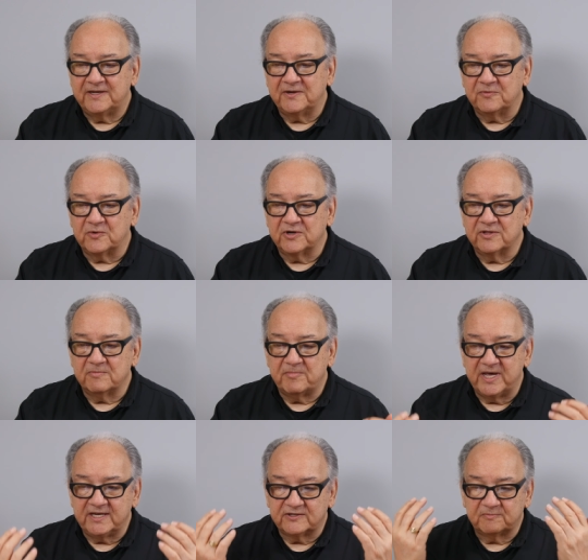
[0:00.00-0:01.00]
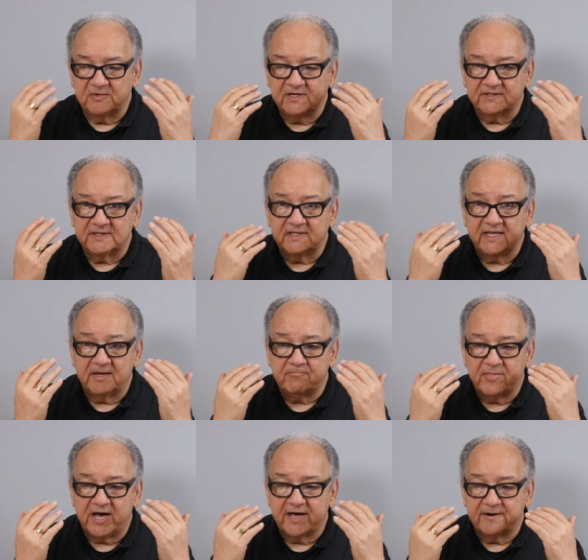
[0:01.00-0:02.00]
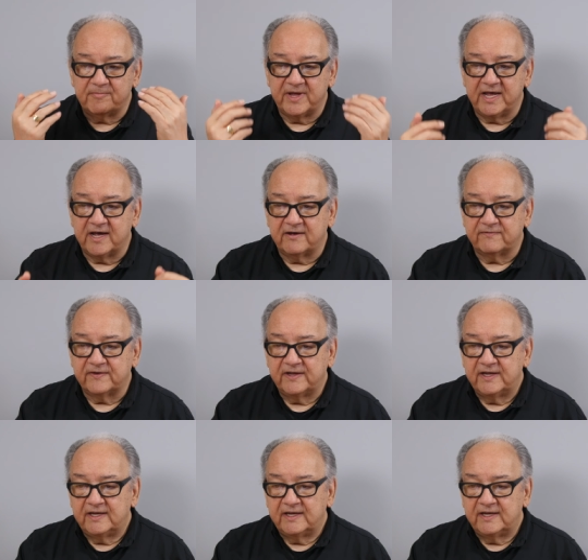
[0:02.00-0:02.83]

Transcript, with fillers: uh, where the basement is in that bottom half,